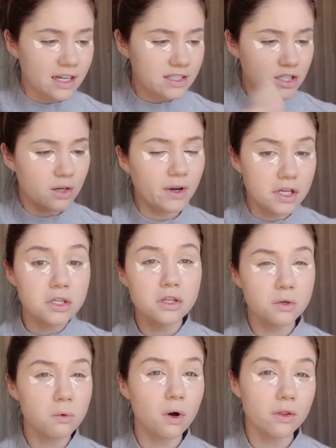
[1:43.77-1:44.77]
so I
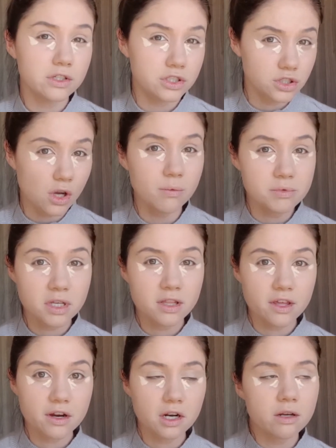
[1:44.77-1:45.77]
knew all the shops in
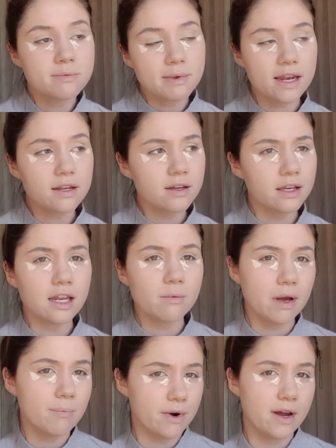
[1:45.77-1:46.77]
there, and I was planning on getting
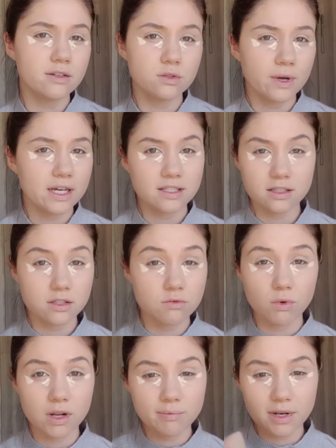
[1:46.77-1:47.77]
my brows waxed at this
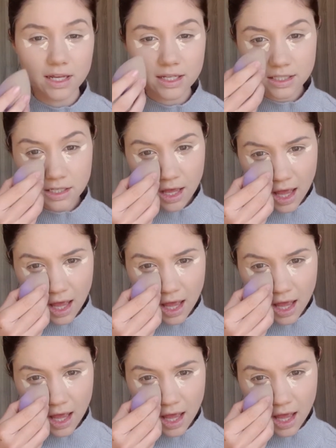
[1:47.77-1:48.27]
one place,